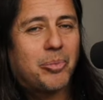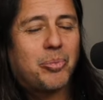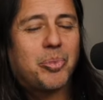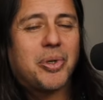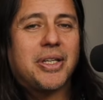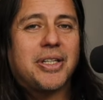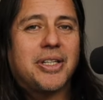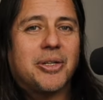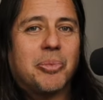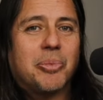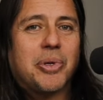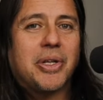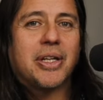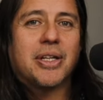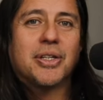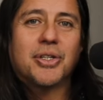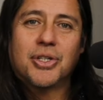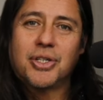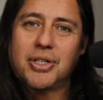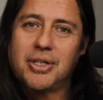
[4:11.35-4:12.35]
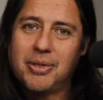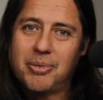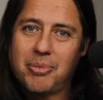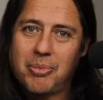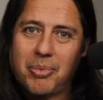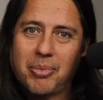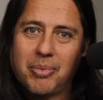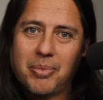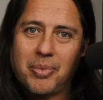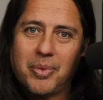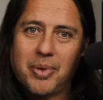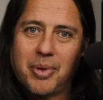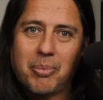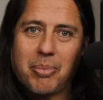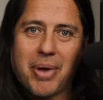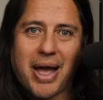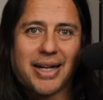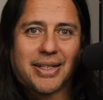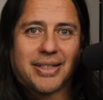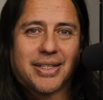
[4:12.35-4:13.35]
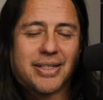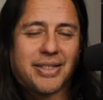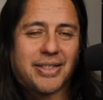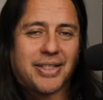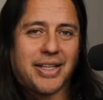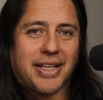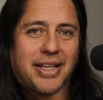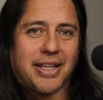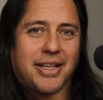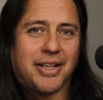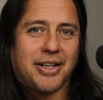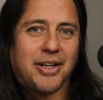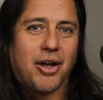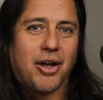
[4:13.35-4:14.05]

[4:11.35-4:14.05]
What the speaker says: B diminished, back to C.